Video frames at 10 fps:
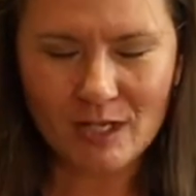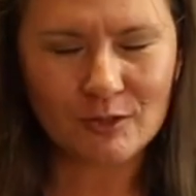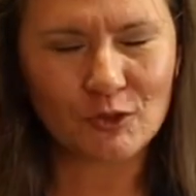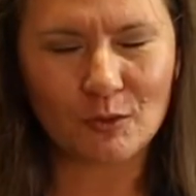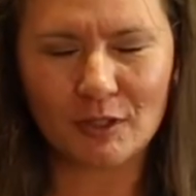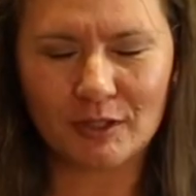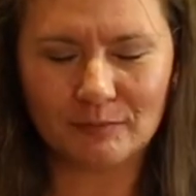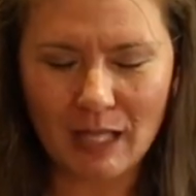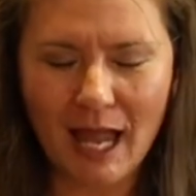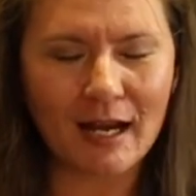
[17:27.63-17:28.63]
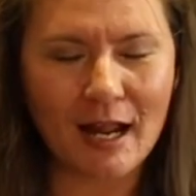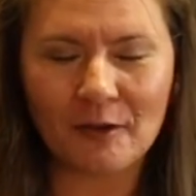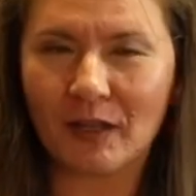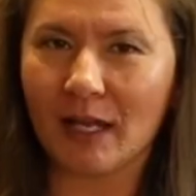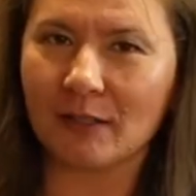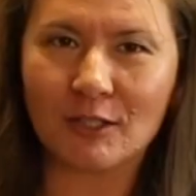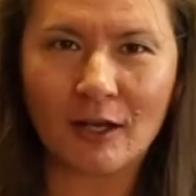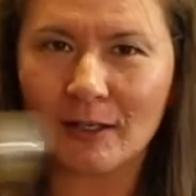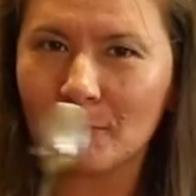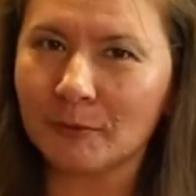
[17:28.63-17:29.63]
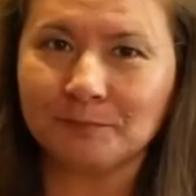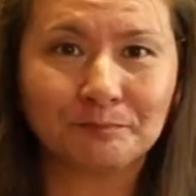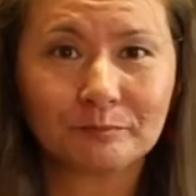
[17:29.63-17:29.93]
So good. I don't think I can talk anymore.